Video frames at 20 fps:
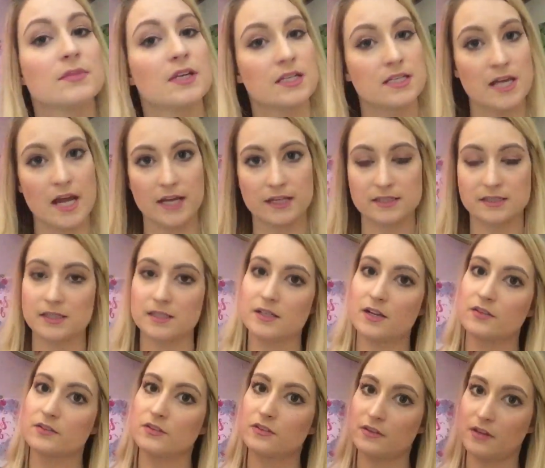Next,
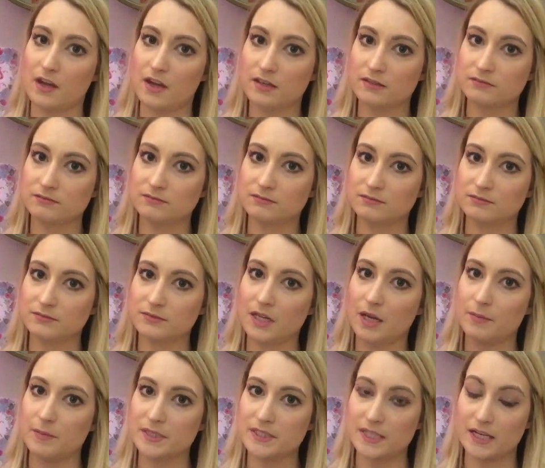another thing
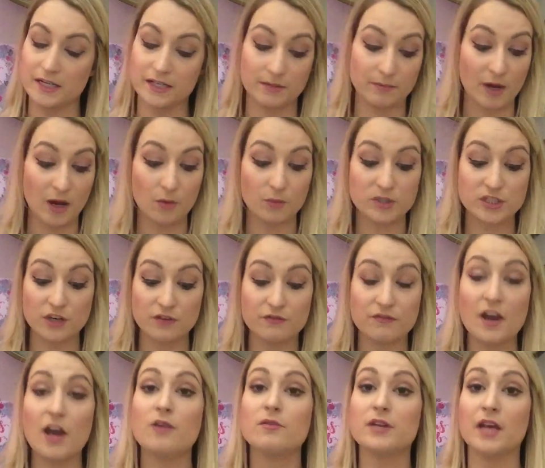I'm excited about, which I
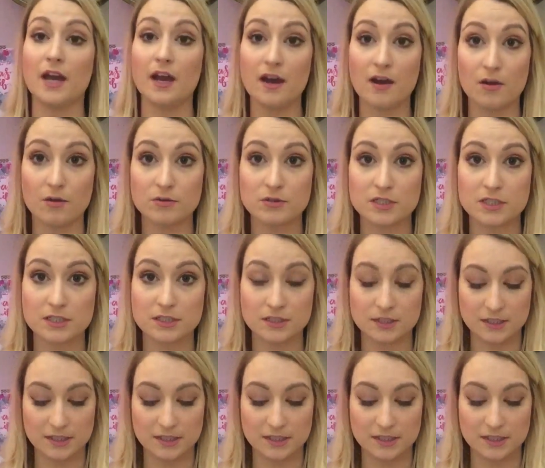found out